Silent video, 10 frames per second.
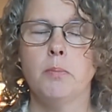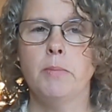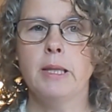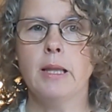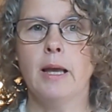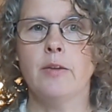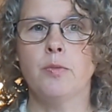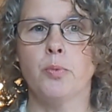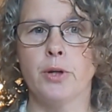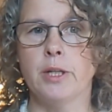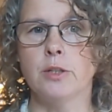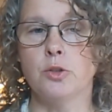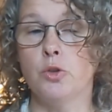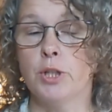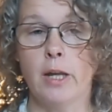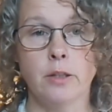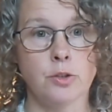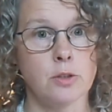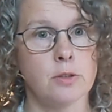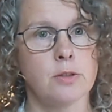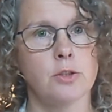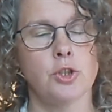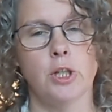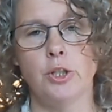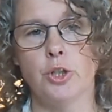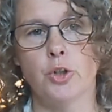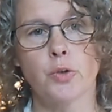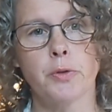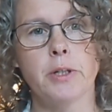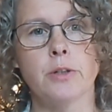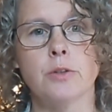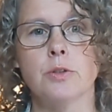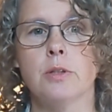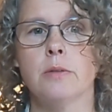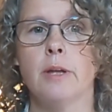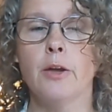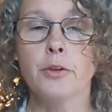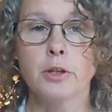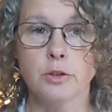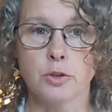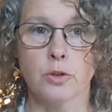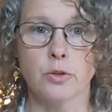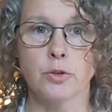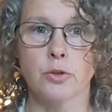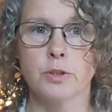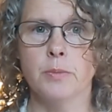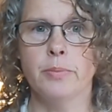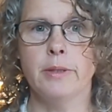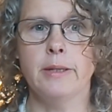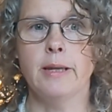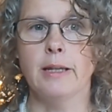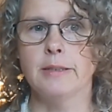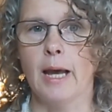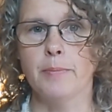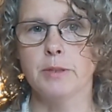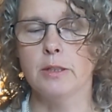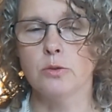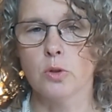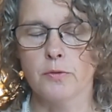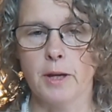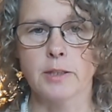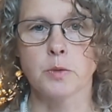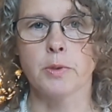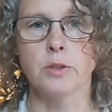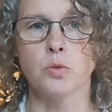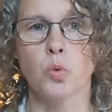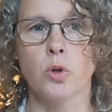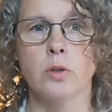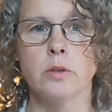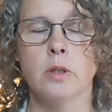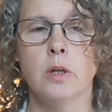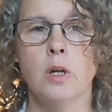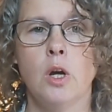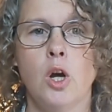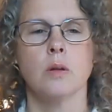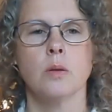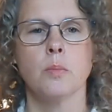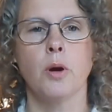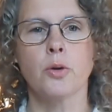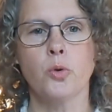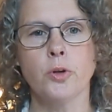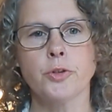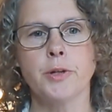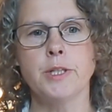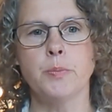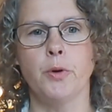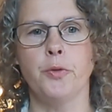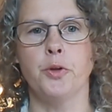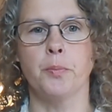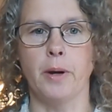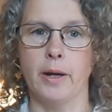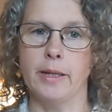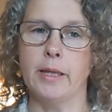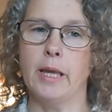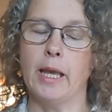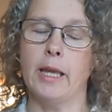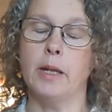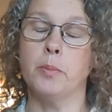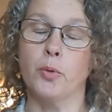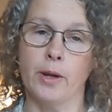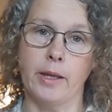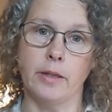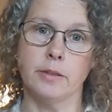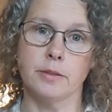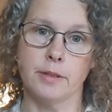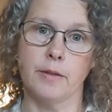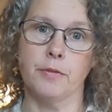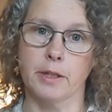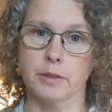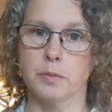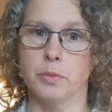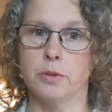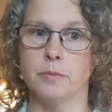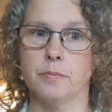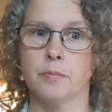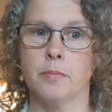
Midlife brings new challenges, changing careers, health concerns, or simply adapting to a fast-paced world. Parkour trains both your body and brain to stay flexible.